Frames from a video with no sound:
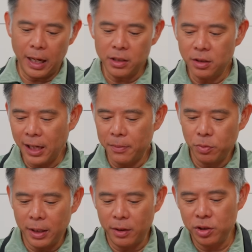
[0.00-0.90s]
Lots of times
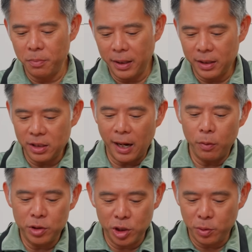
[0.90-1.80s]
when I used to make this, I
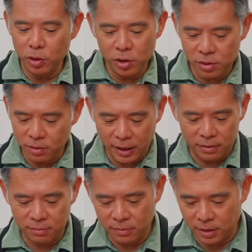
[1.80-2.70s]
would just use like
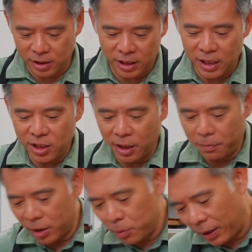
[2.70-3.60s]
the seasoning
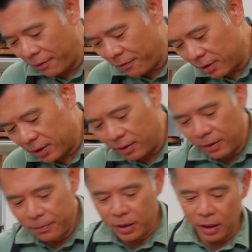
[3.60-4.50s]
mix, but I found that
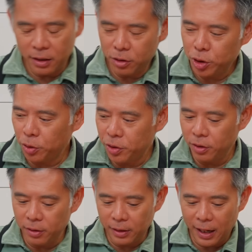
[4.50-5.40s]
a little
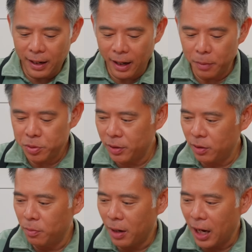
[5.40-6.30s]
shoyu kind of helps with the
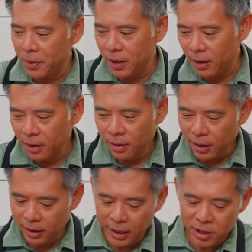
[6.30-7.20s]
umami.
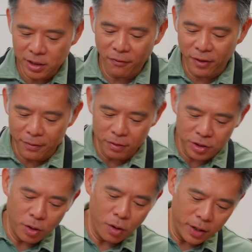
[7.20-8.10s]
It gets the flavors
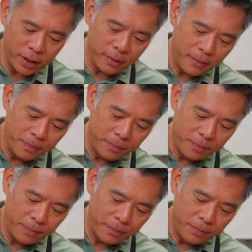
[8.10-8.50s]
going.